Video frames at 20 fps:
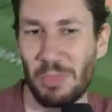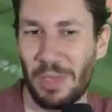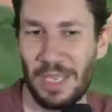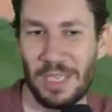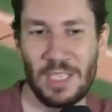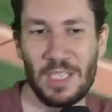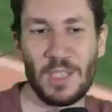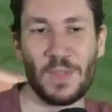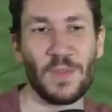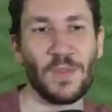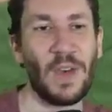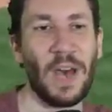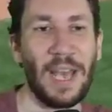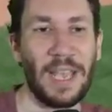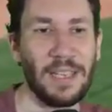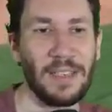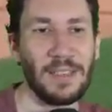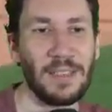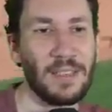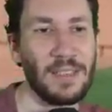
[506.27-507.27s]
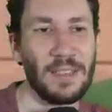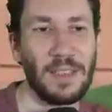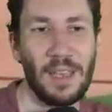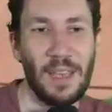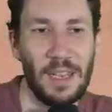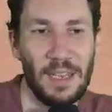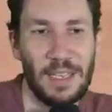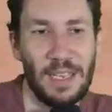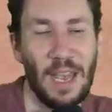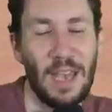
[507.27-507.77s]
This is fine.
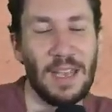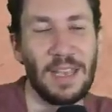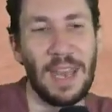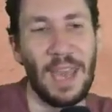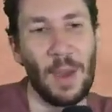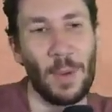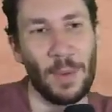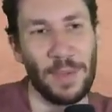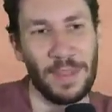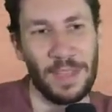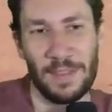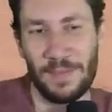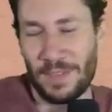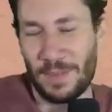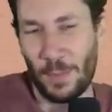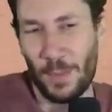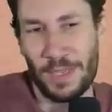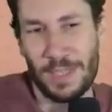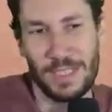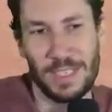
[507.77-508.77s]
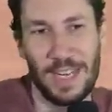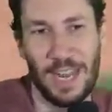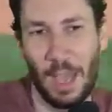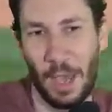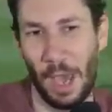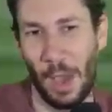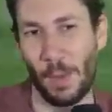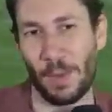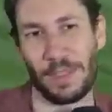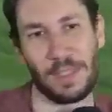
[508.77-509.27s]
And he got an out with it. If it wasn't an
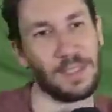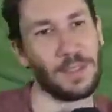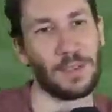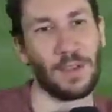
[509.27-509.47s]
out, I would still